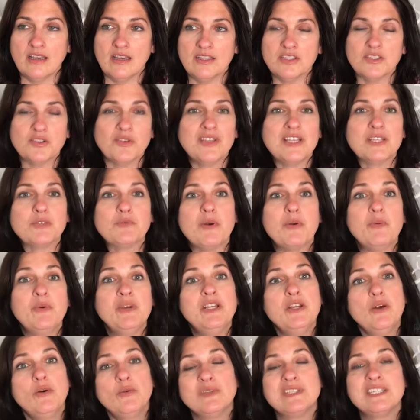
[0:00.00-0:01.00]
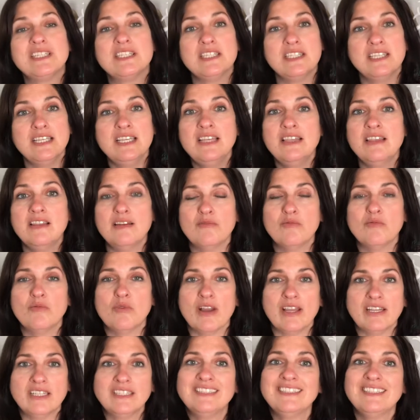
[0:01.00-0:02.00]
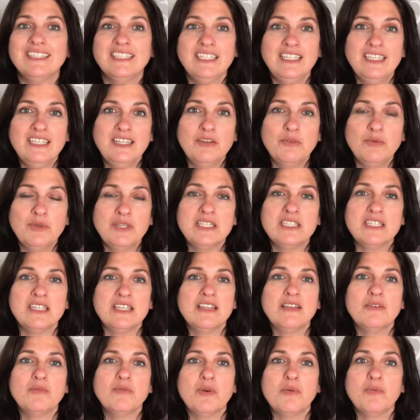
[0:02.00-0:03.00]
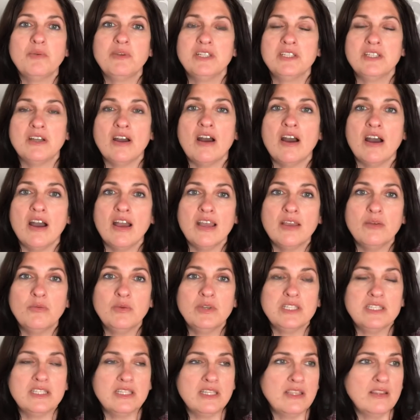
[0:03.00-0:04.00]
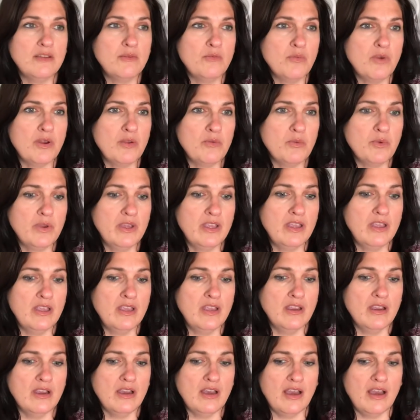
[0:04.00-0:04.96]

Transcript: and so that's why we don't see them readily we see them when we die we see them when we